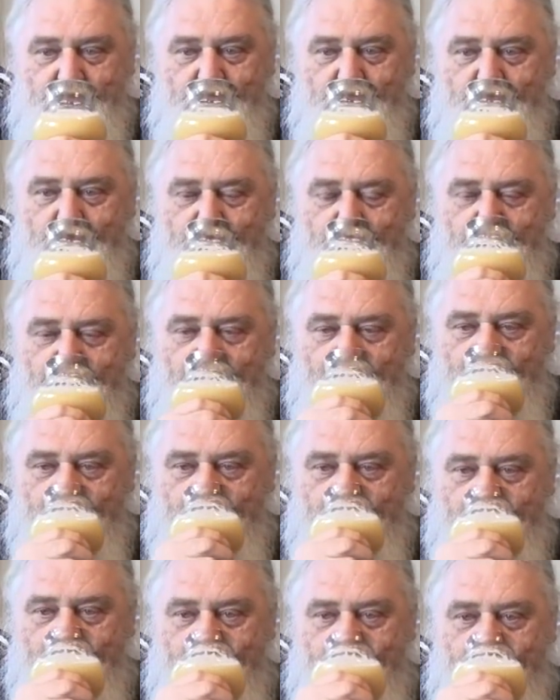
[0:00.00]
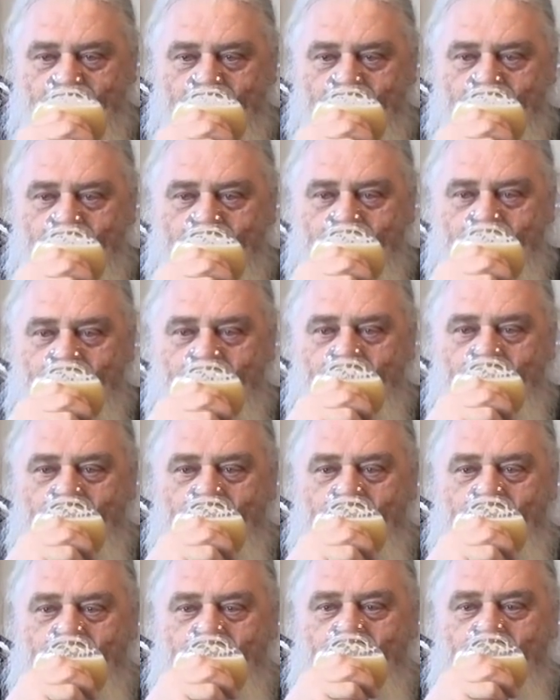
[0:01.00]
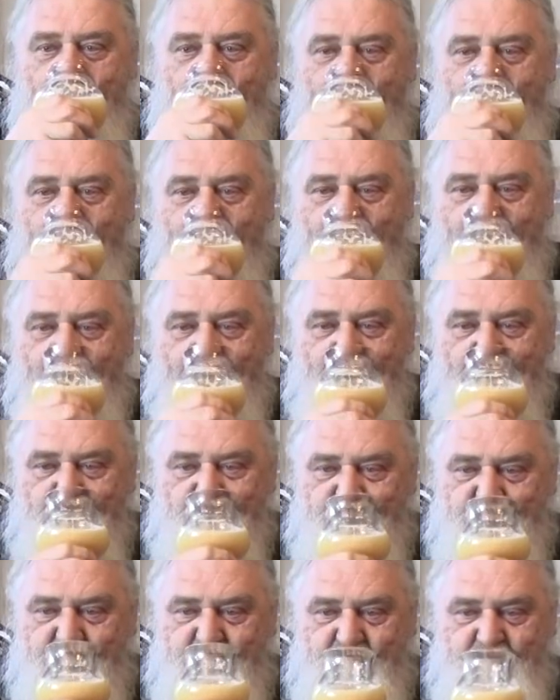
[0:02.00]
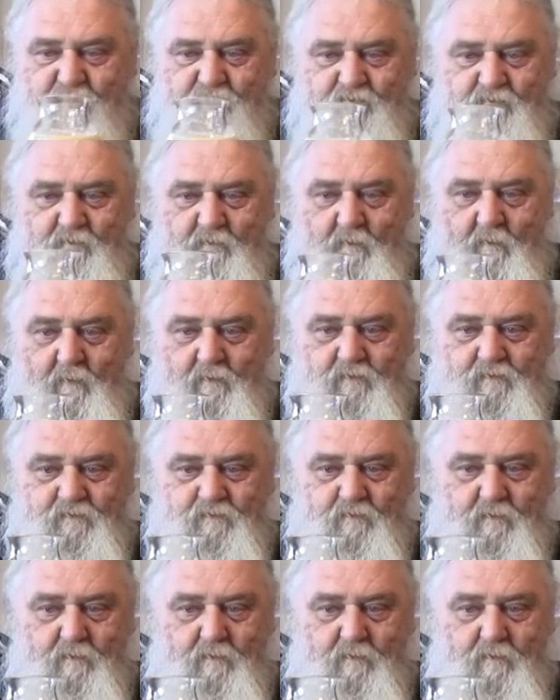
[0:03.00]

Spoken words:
Nothing is said.